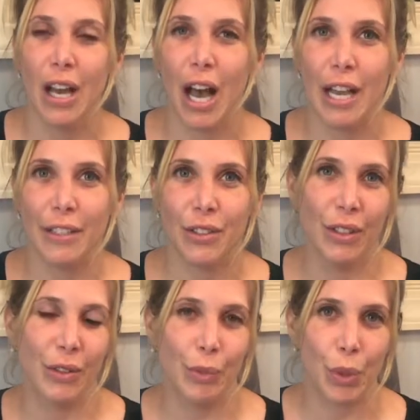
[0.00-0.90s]
I
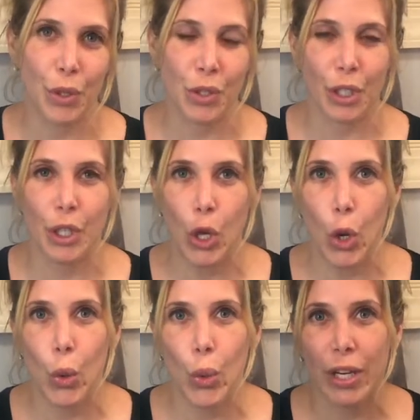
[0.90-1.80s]
personally
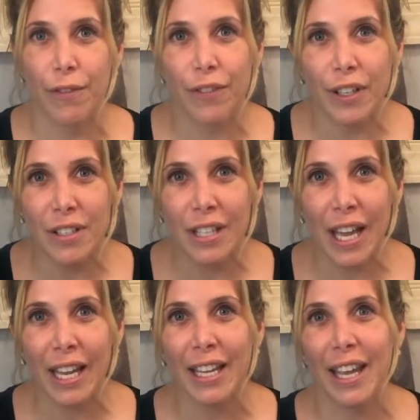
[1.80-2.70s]
know what it feels
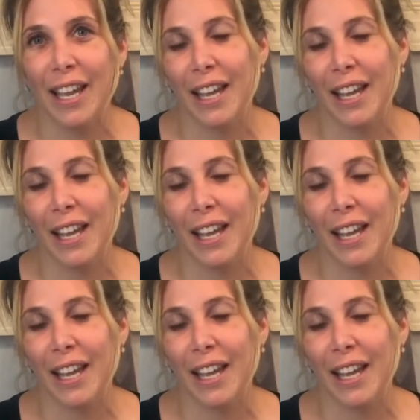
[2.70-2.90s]
like,